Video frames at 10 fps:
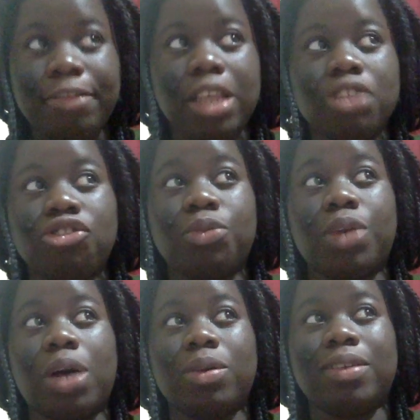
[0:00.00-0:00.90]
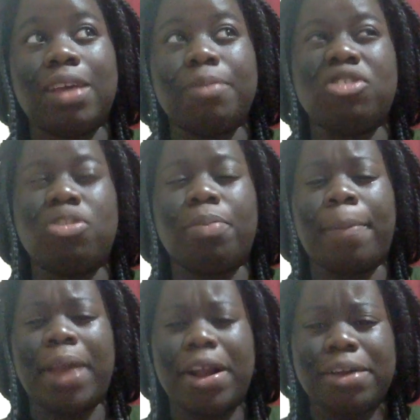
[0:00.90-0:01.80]
she would always tell me, she
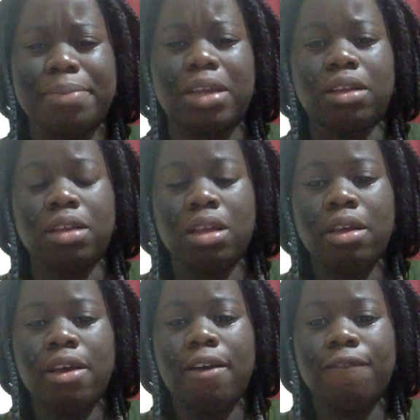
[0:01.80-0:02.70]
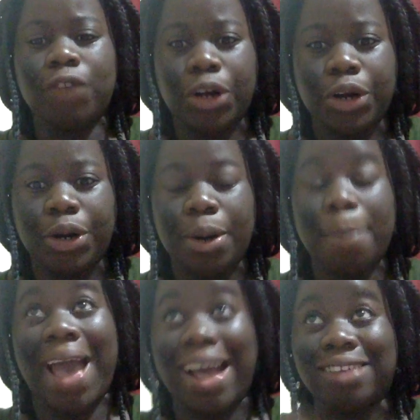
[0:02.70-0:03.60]
prepared me for her
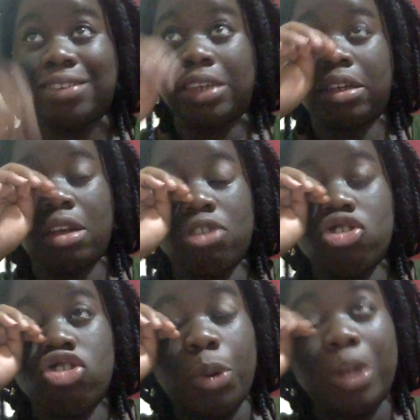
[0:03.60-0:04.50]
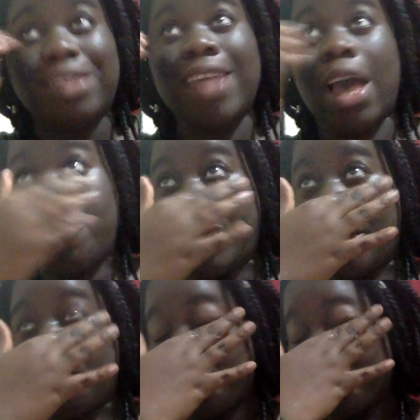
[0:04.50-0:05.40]
passing. She would tell
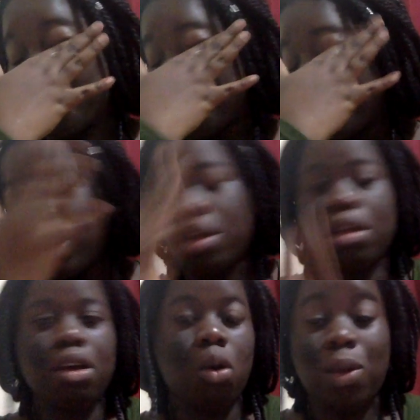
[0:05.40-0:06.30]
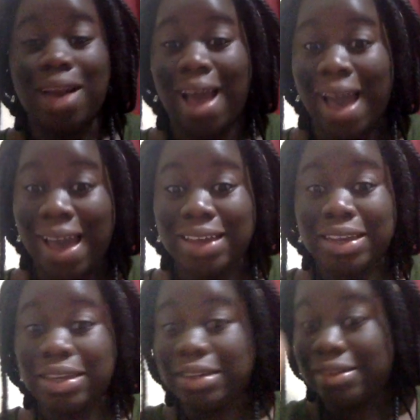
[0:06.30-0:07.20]
me, when I
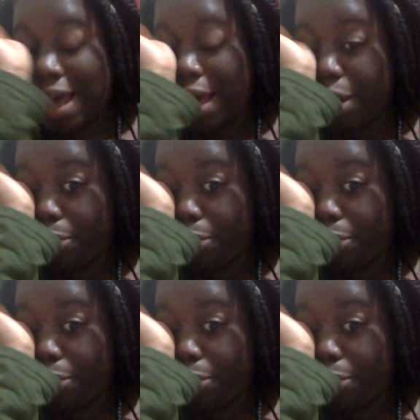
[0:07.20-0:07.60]
die,